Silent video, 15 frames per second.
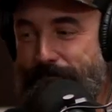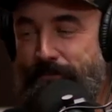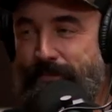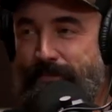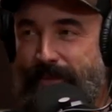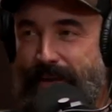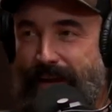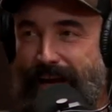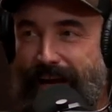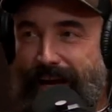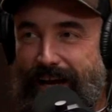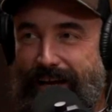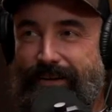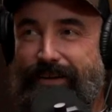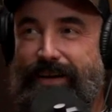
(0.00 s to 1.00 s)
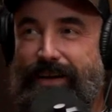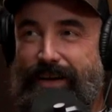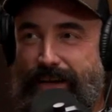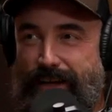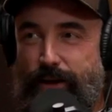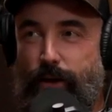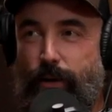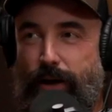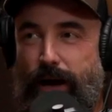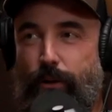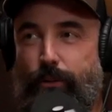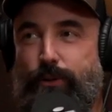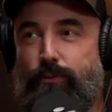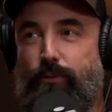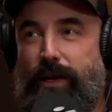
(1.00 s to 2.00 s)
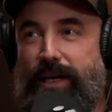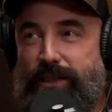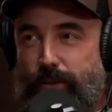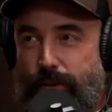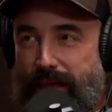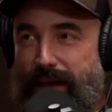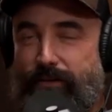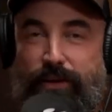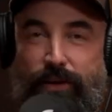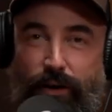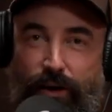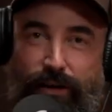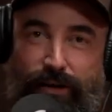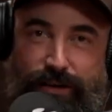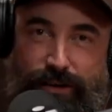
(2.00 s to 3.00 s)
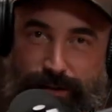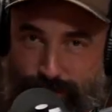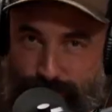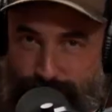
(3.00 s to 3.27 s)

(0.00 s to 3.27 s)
Okay. Uh, you know, I was raised with having dogs